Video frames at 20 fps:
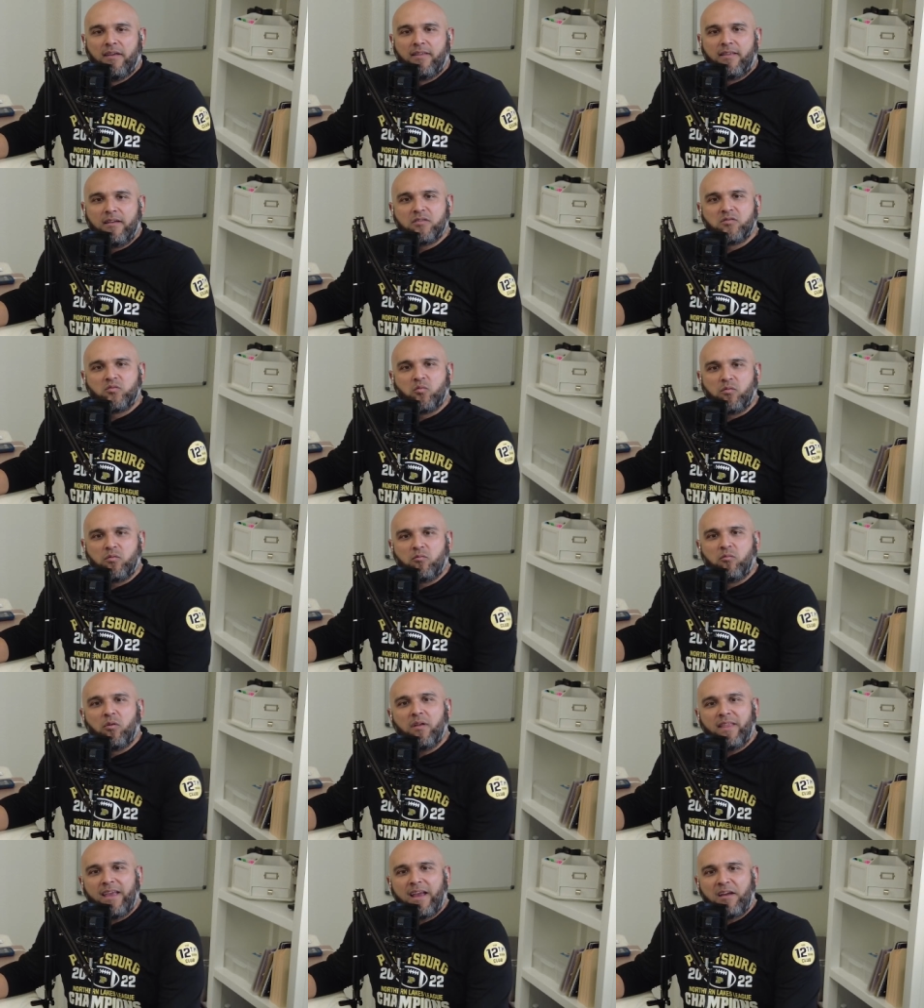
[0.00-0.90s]
There's
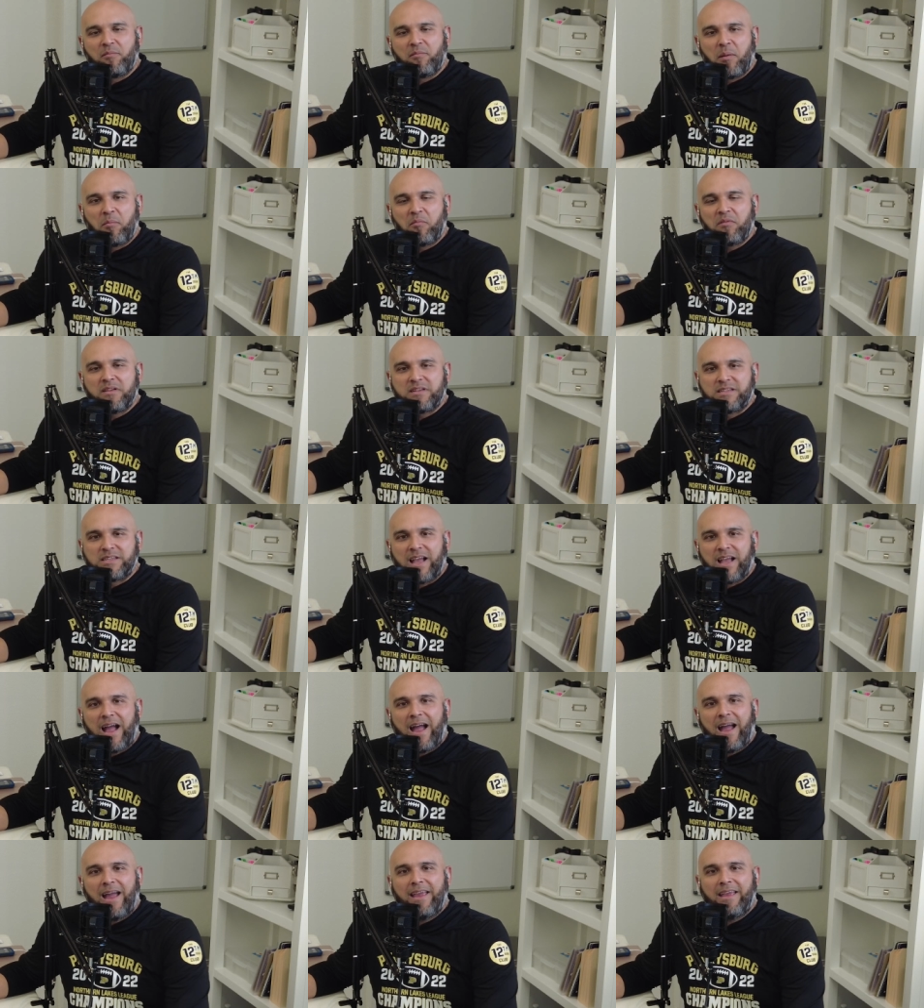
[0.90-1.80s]
one thing I remember. This
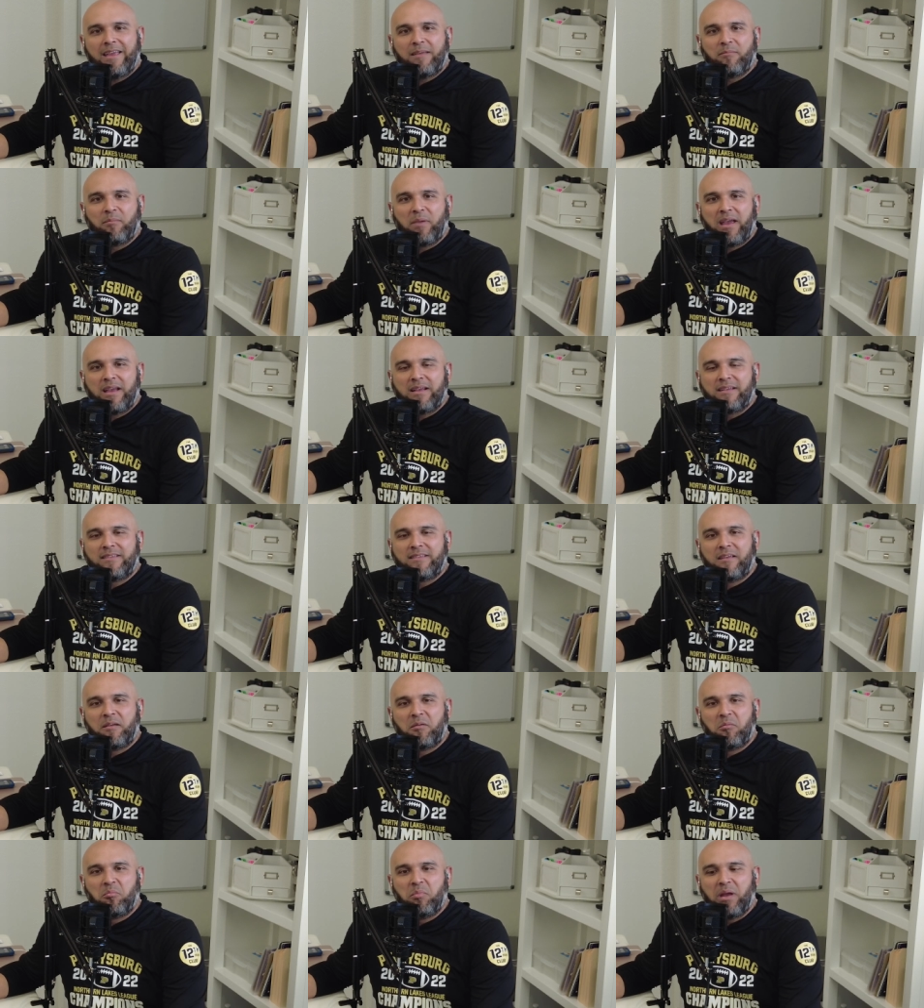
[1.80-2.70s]
guy
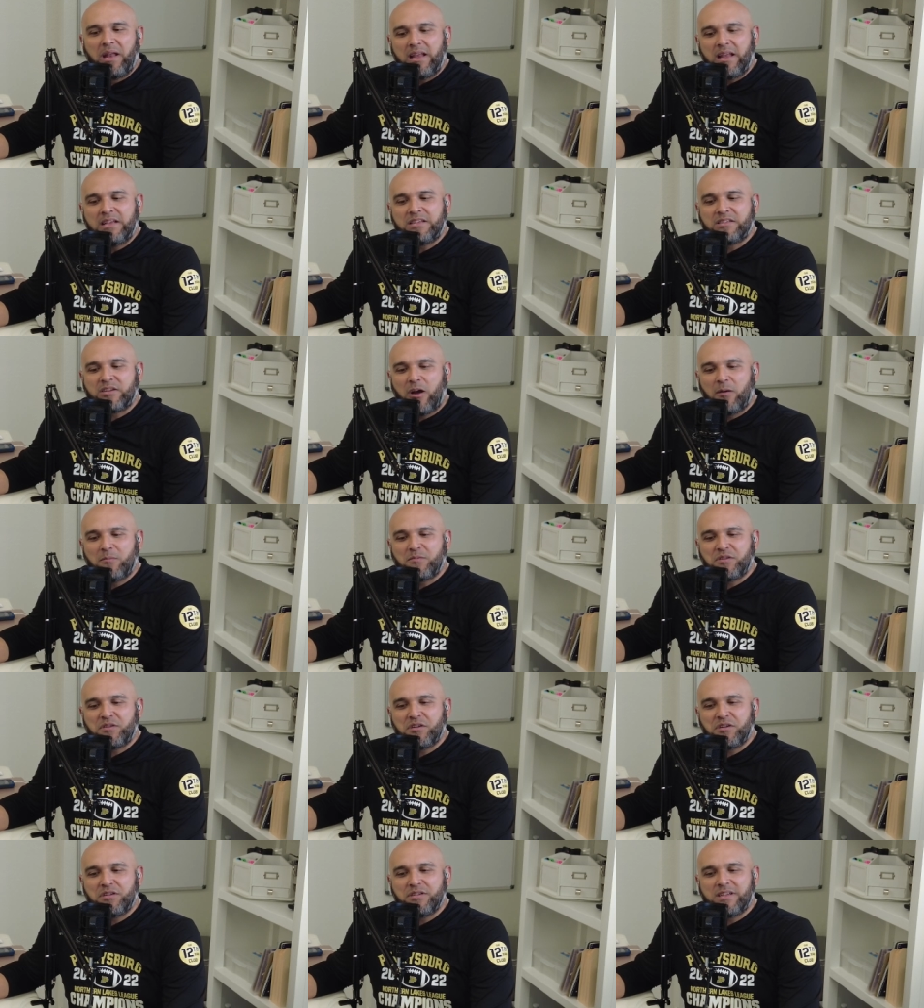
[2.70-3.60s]
makes mini
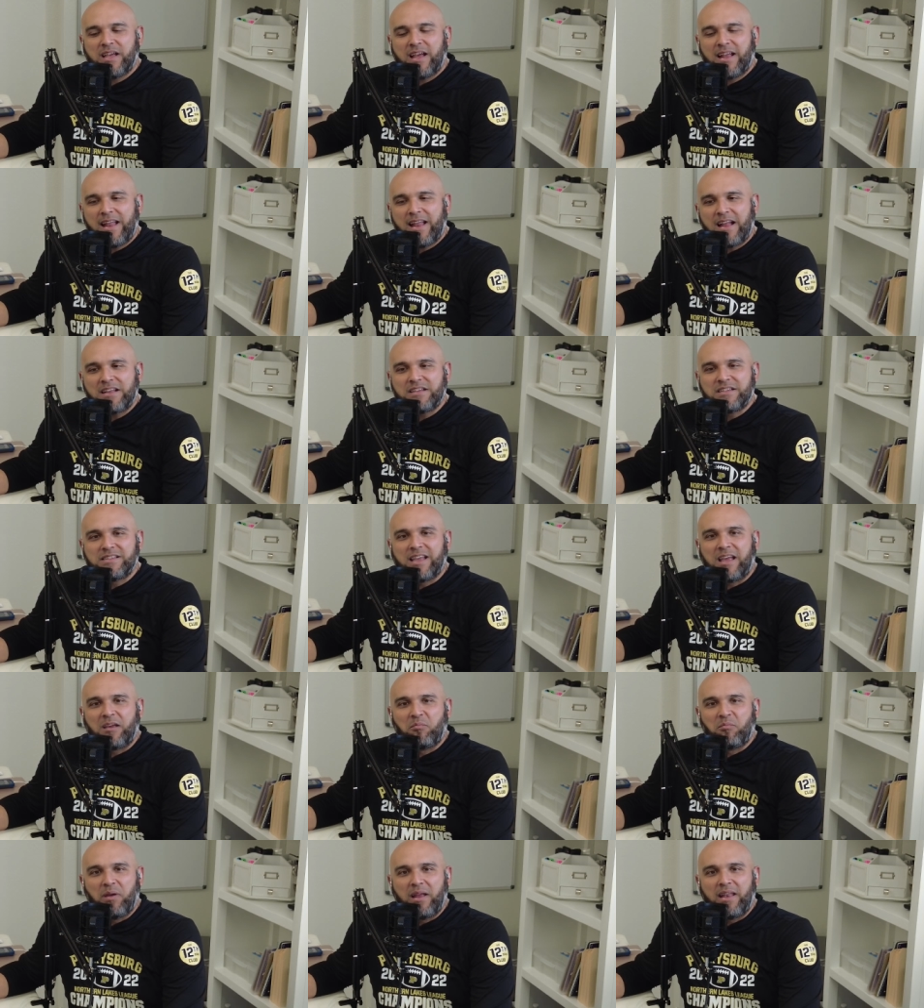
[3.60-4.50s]
sculptures, and not just
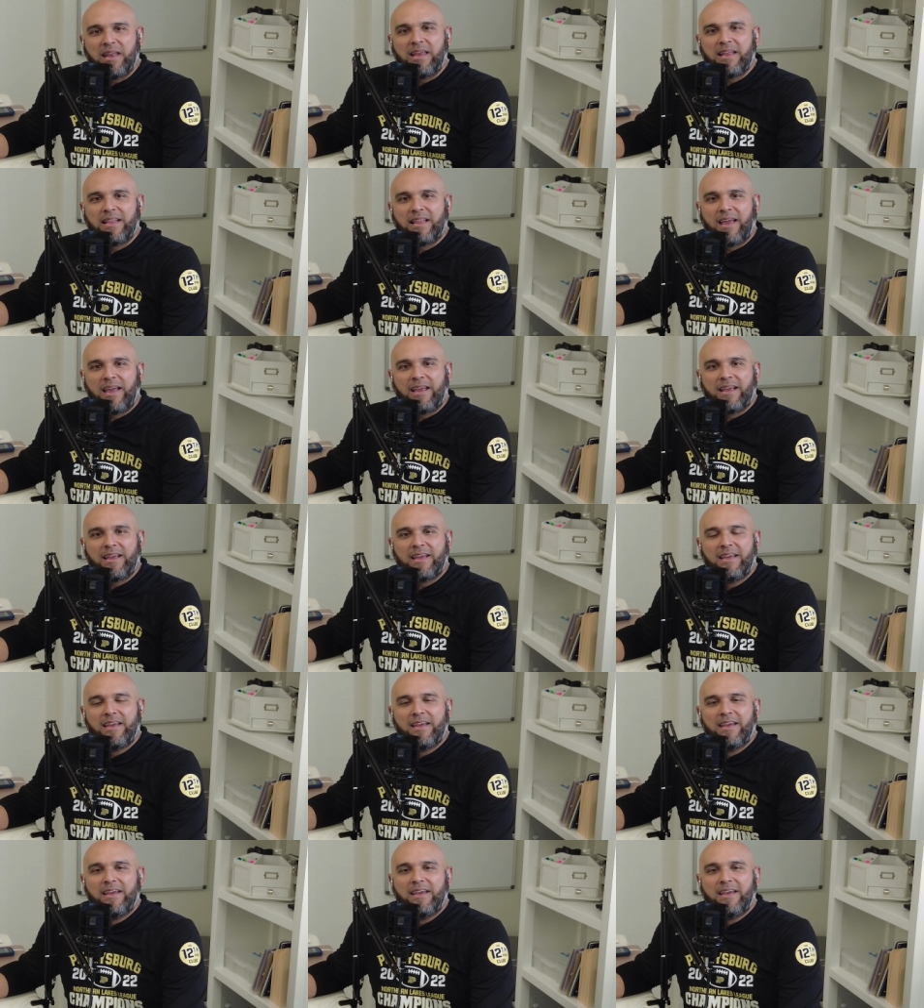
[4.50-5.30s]
like mini like